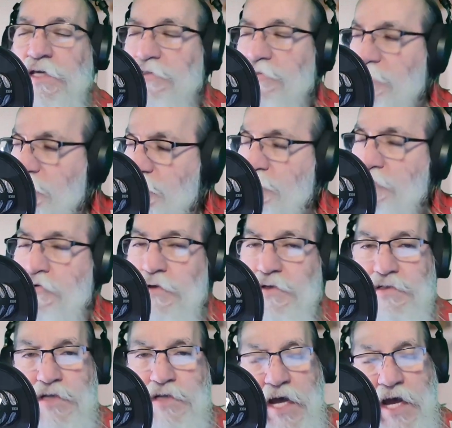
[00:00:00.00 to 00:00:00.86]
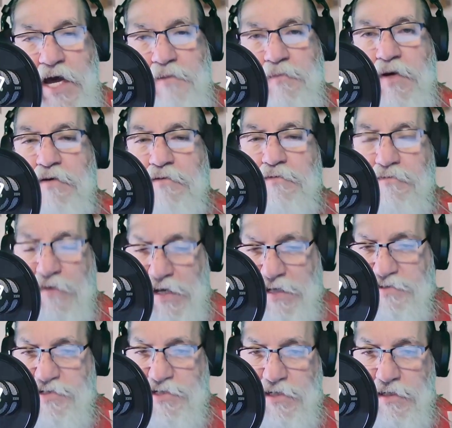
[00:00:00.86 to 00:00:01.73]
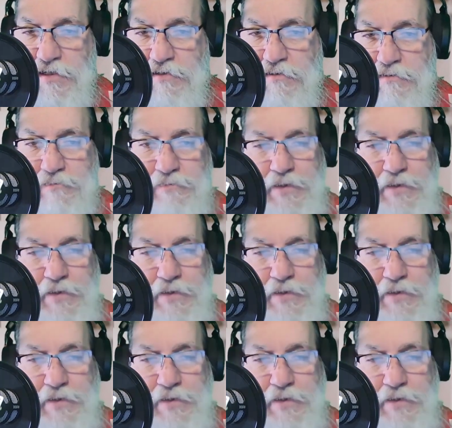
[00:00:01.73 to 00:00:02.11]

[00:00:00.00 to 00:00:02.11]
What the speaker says: too damn fancy.